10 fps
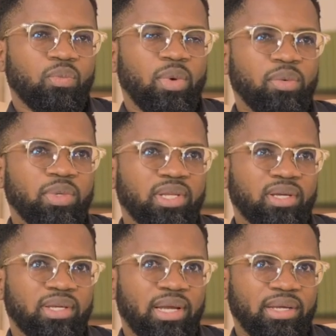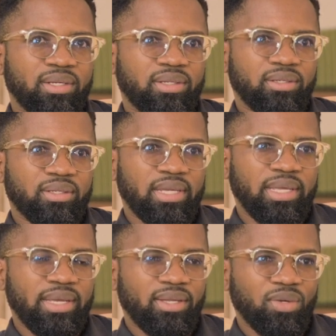when we look at,
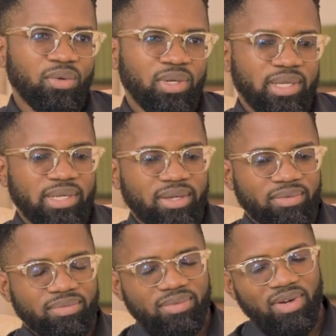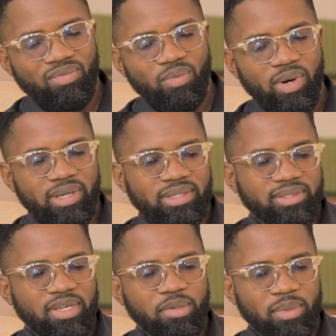again, the whole idea of working
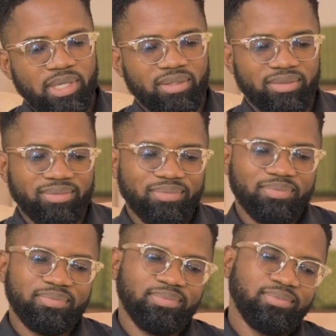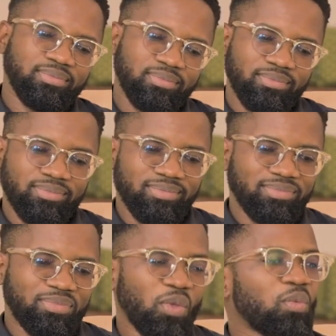time and
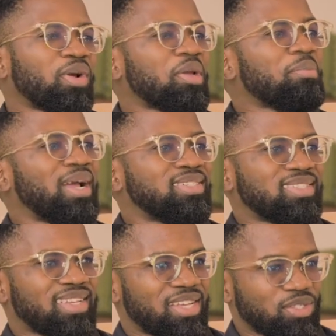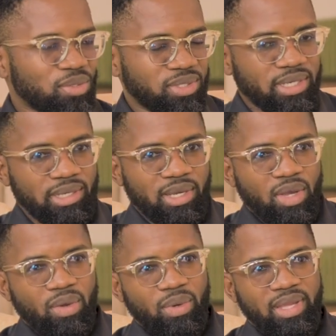working matches, as you say,
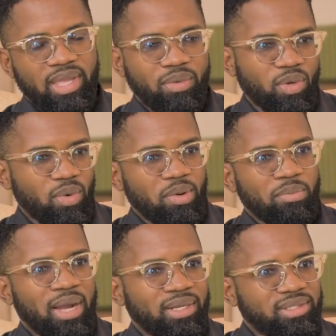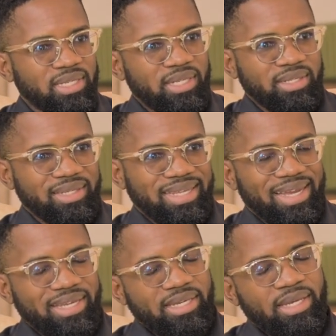again, we're going back to the
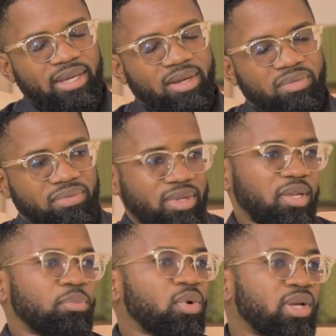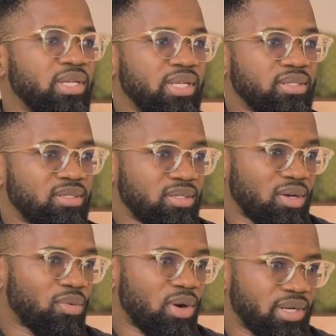idea of employee needs
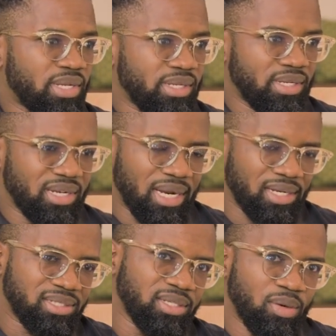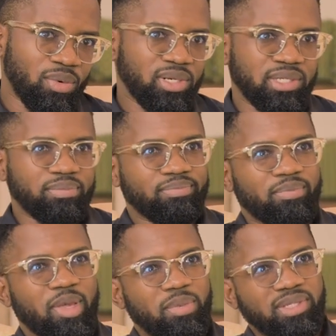and what they need. And actually, I want to
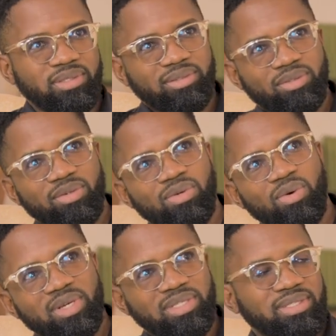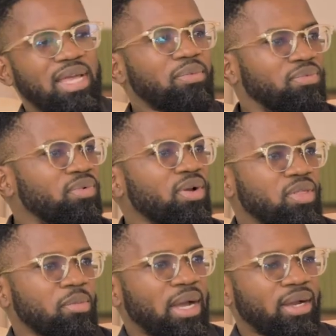maybe go a step
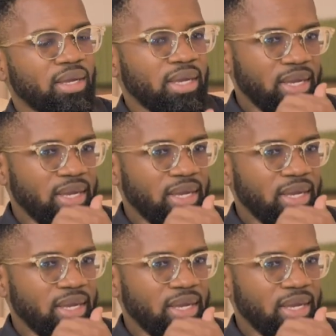further back